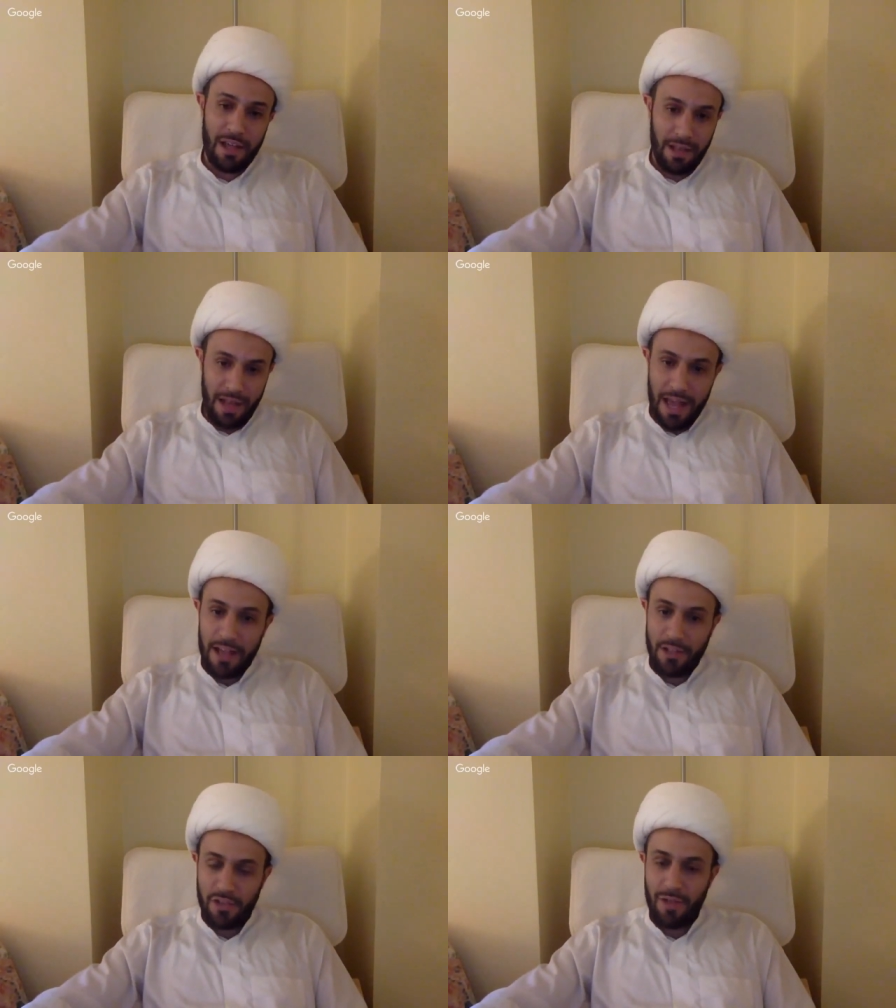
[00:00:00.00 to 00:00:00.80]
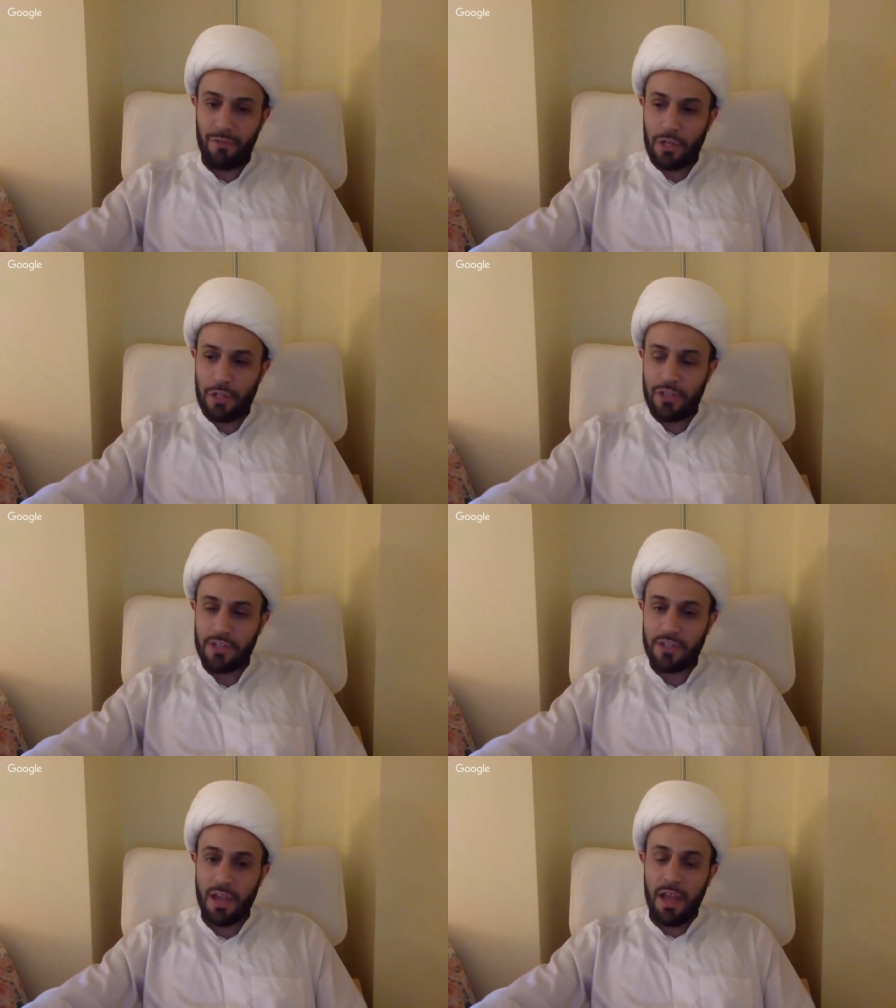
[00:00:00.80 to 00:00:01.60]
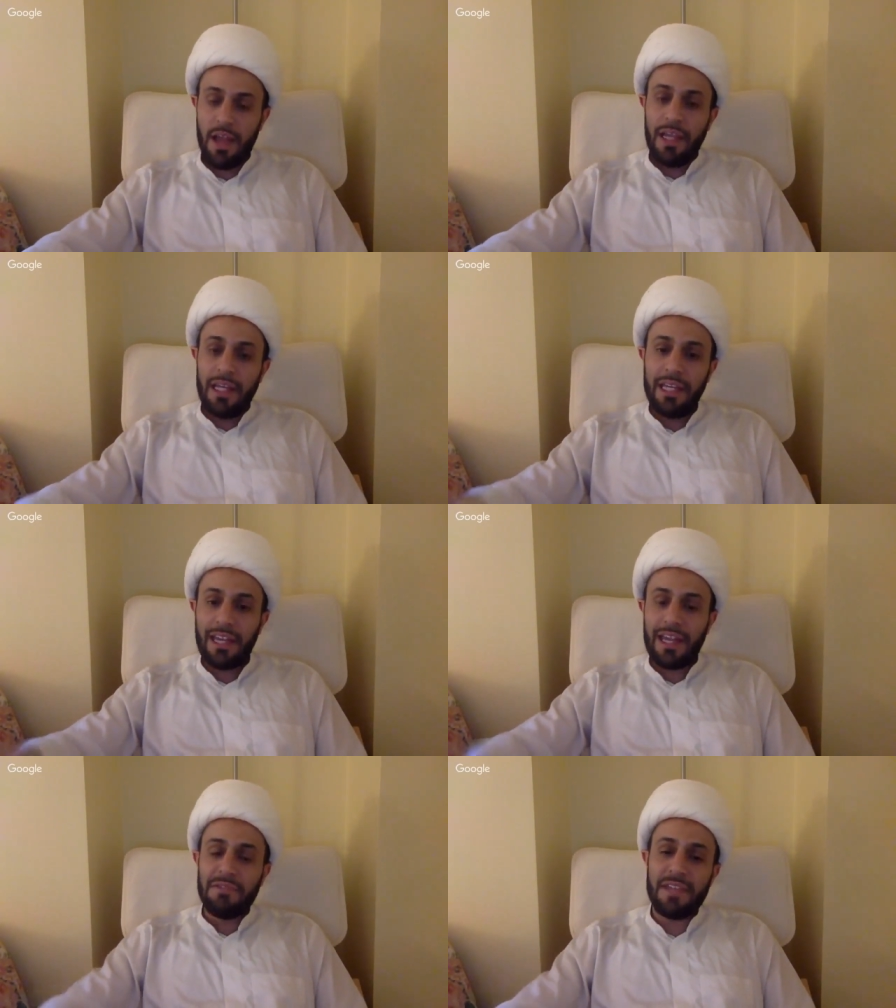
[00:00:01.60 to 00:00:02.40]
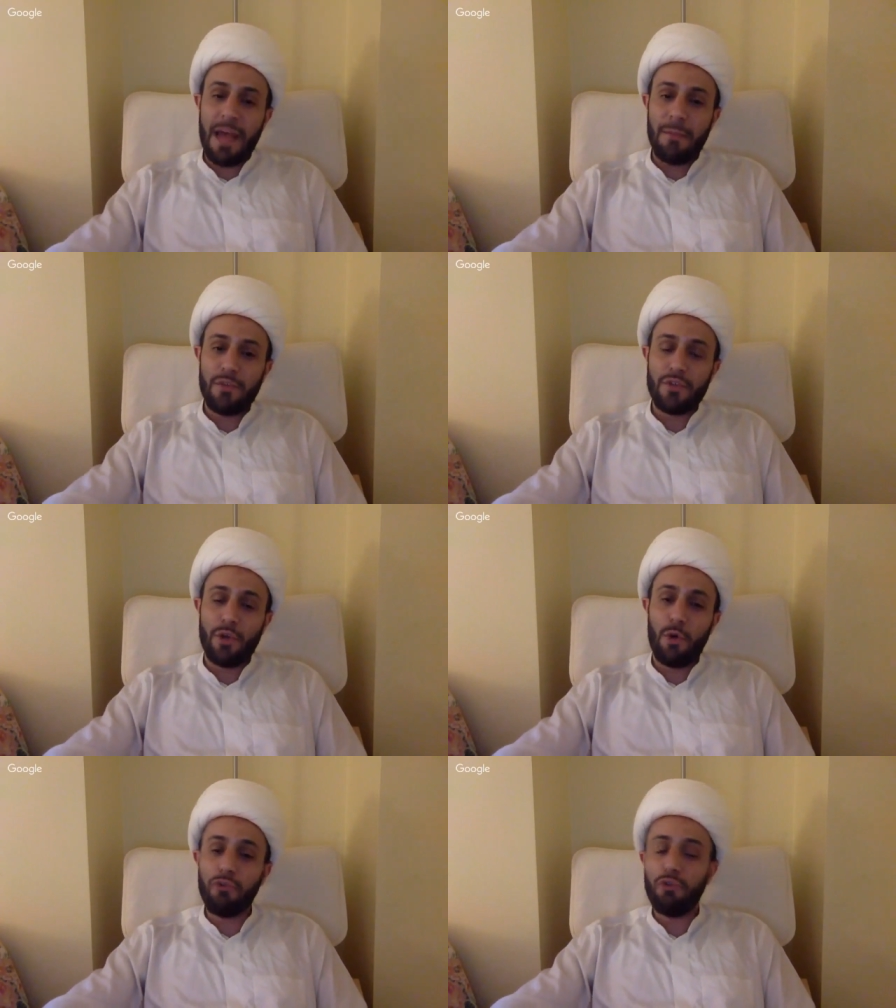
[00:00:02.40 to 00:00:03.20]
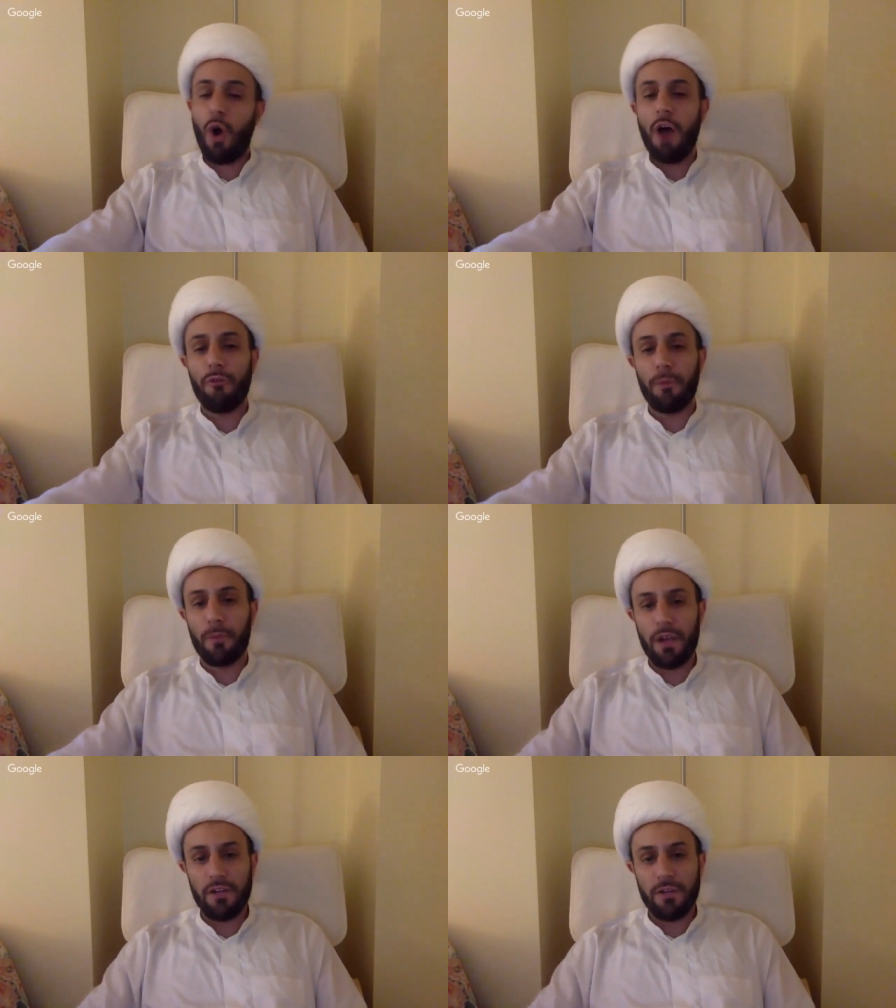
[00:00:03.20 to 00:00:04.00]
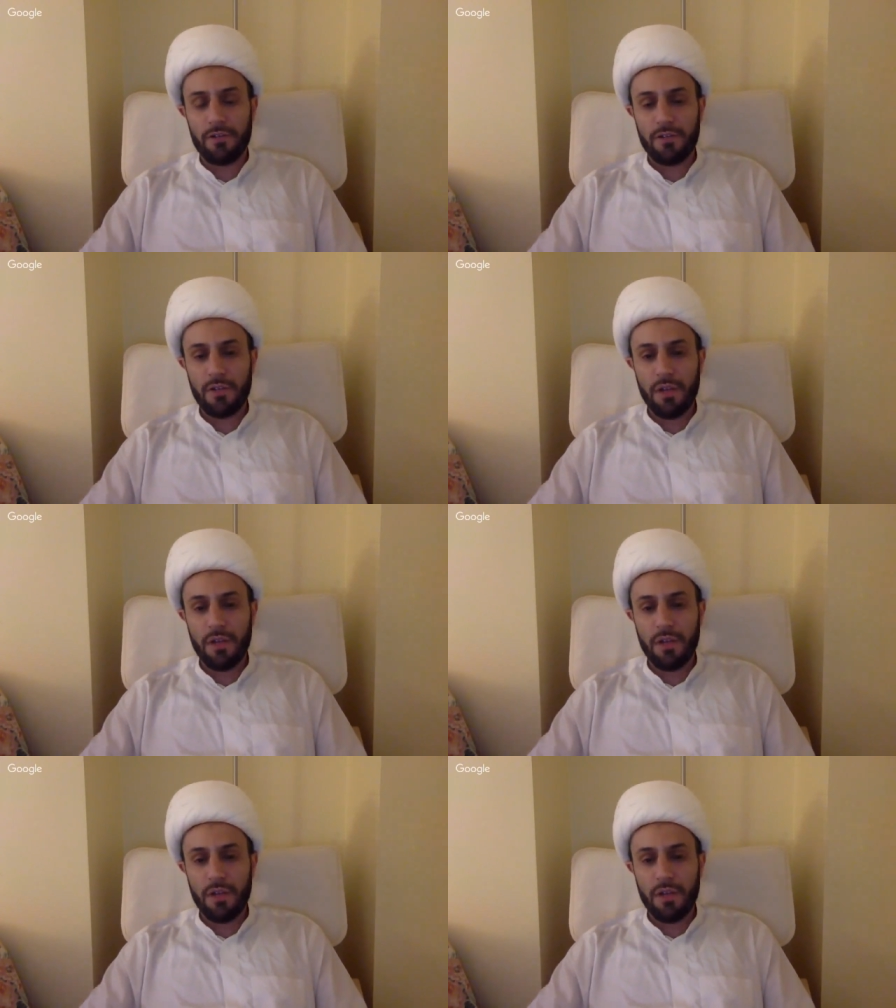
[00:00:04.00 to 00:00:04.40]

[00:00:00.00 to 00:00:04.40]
Allah, in some verses, He condemns those who offer prayers.